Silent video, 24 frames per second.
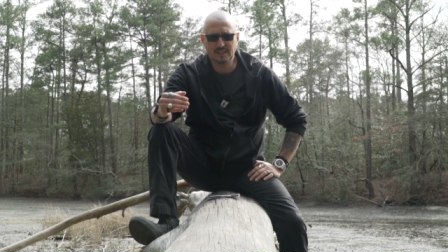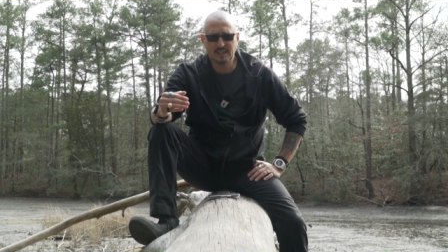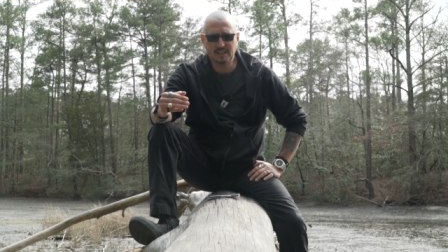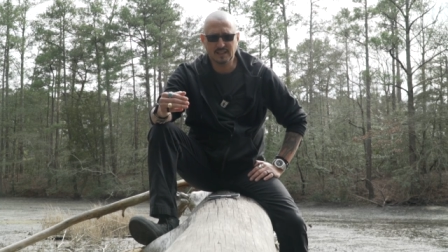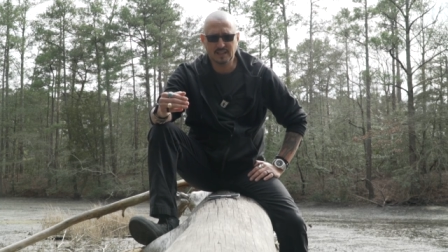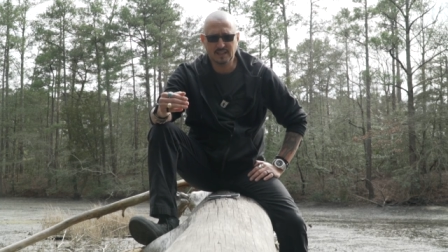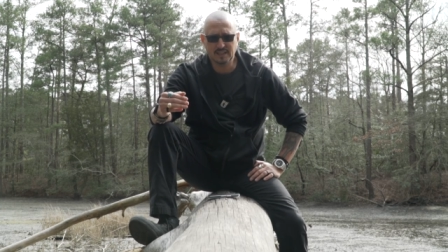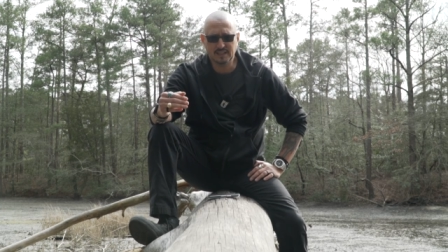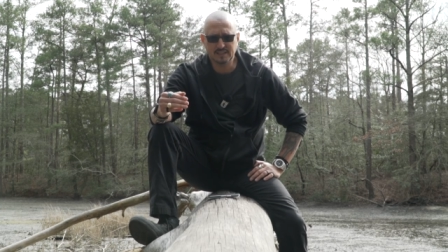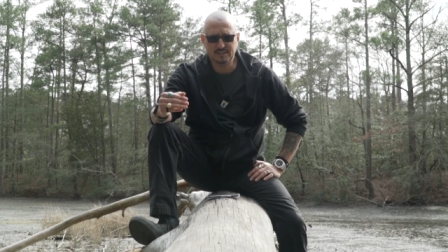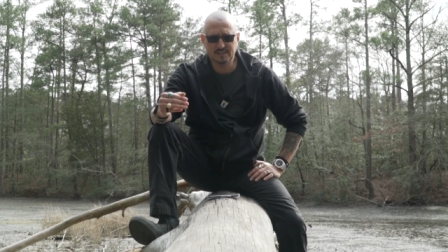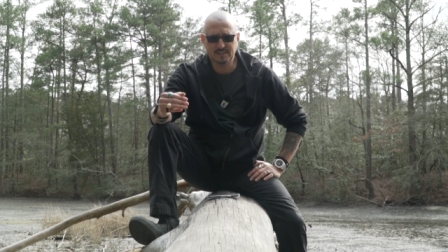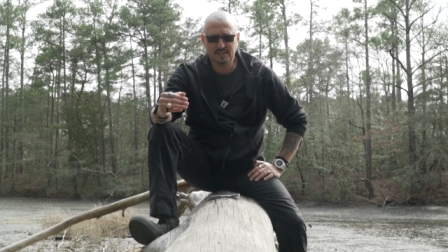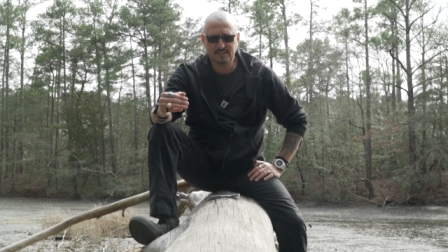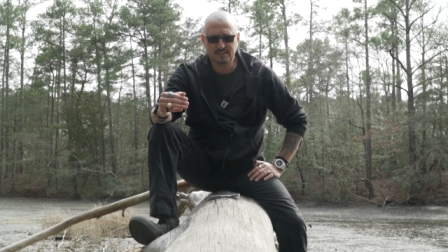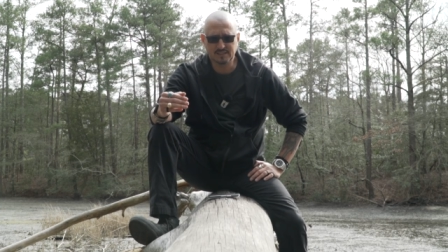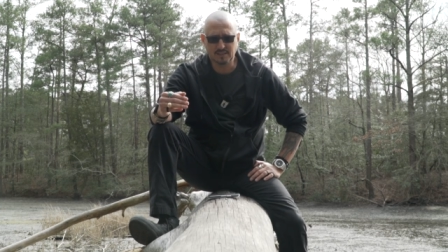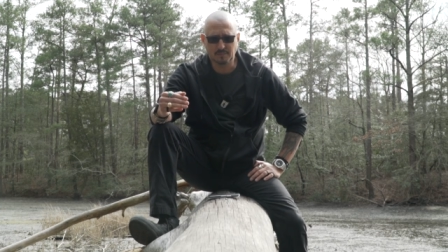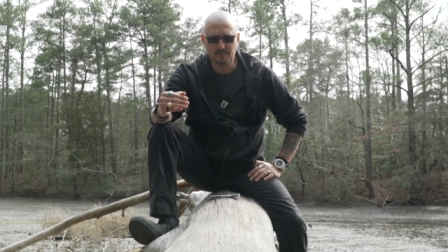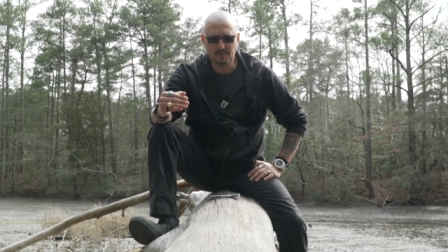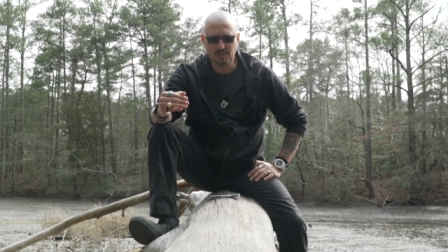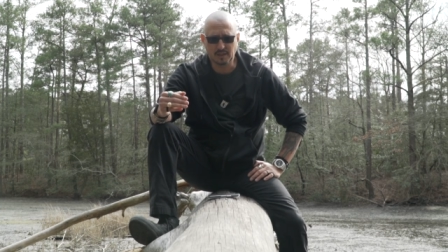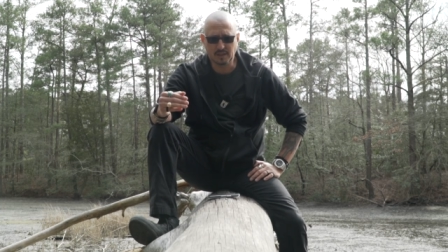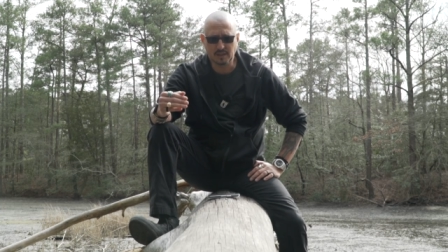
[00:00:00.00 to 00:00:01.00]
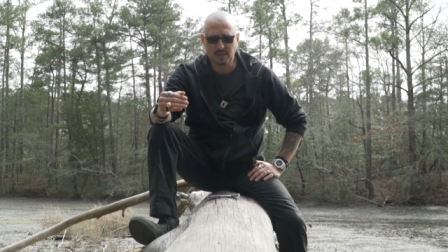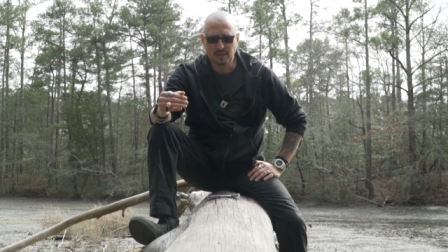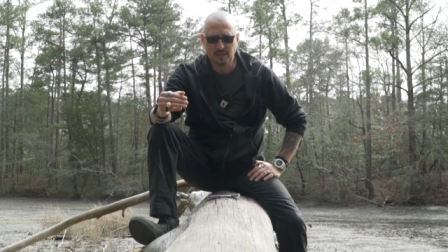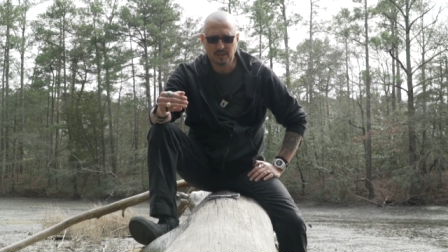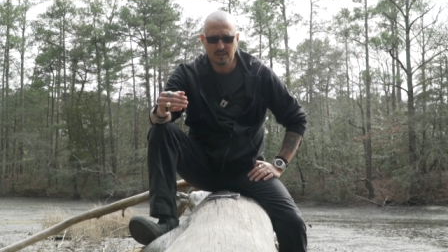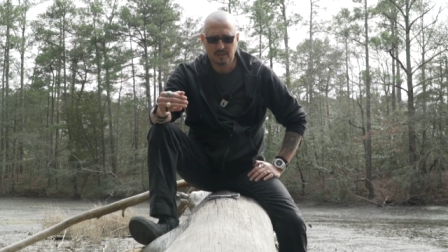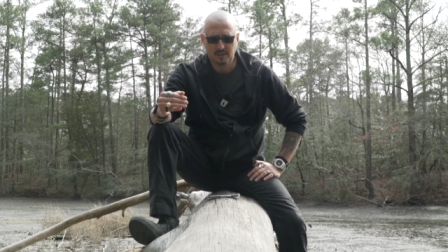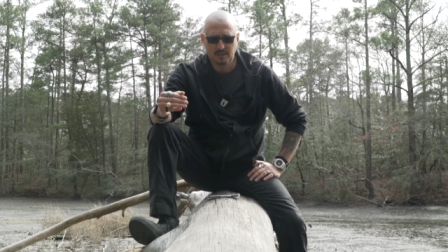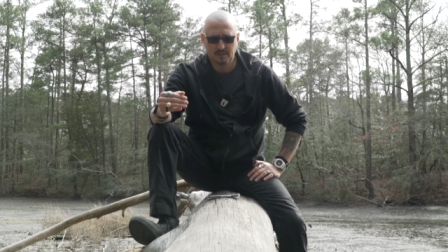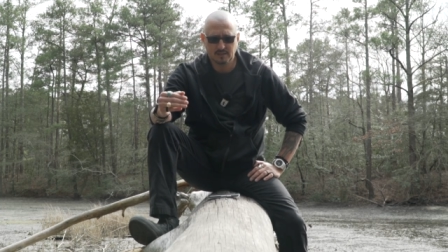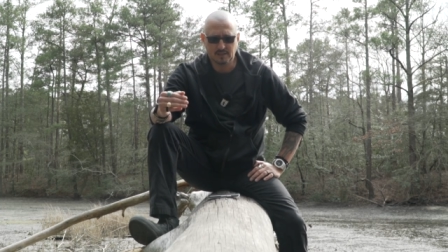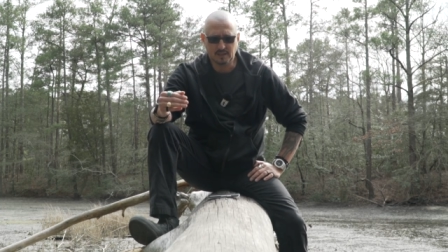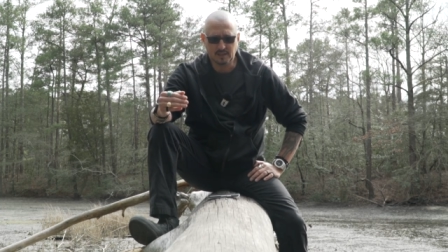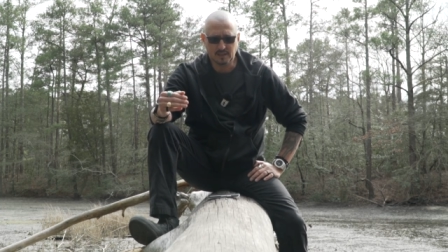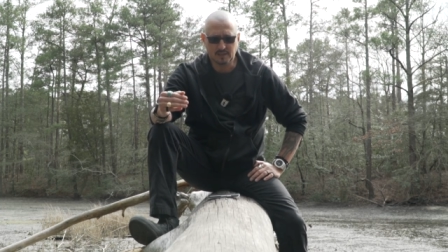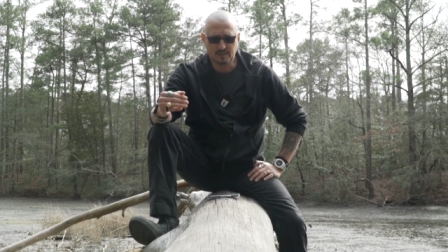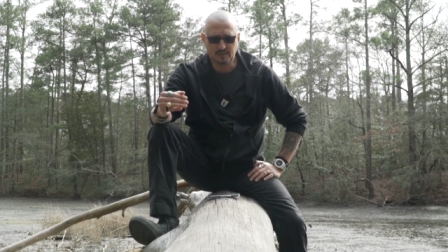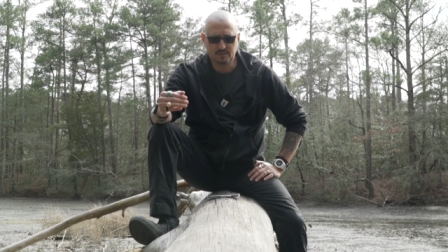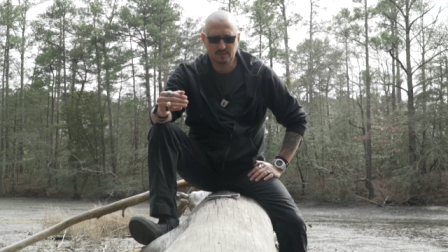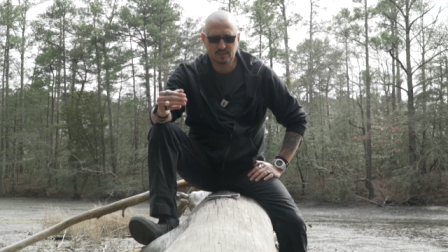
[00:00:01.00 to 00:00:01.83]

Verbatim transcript: night he had said something that